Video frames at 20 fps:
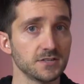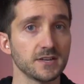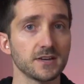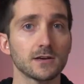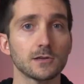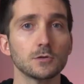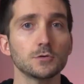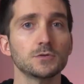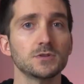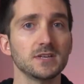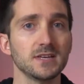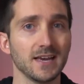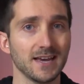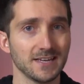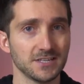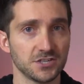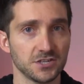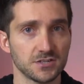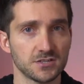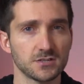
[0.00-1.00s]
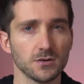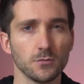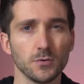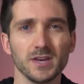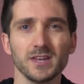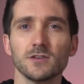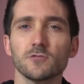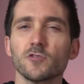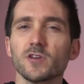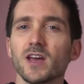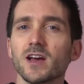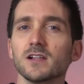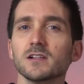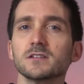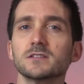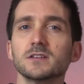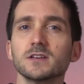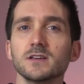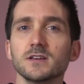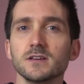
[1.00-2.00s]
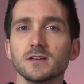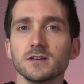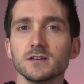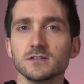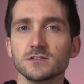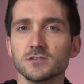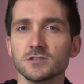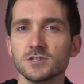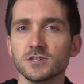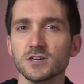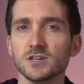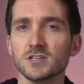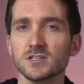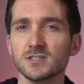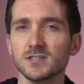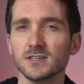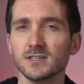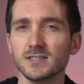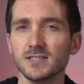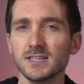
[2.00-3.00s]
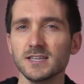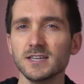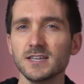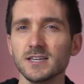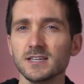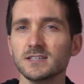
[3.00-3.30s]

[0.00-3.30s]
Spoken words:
include the edges, so in reality it is just a teeny